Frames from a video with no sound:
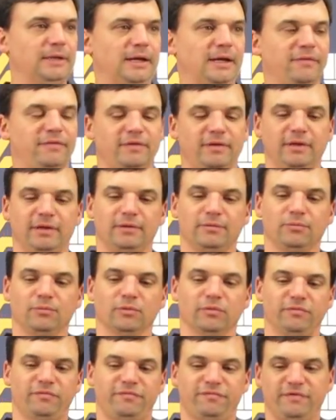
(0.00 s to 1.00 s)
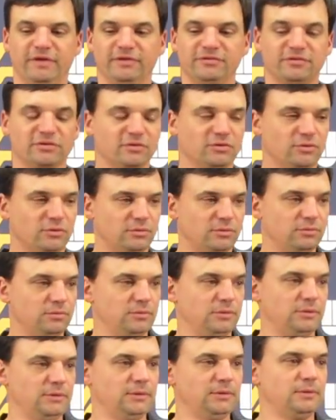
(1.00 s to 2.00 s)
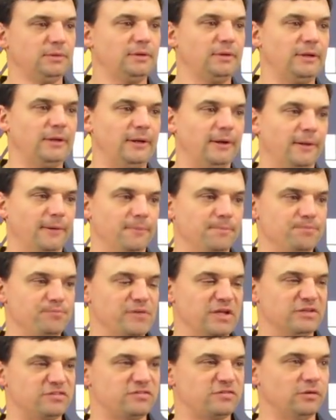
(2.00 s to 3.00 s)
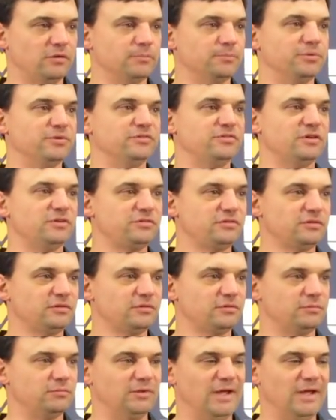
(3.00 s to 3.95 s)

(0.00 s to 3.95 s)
I think we're physical at certain positions,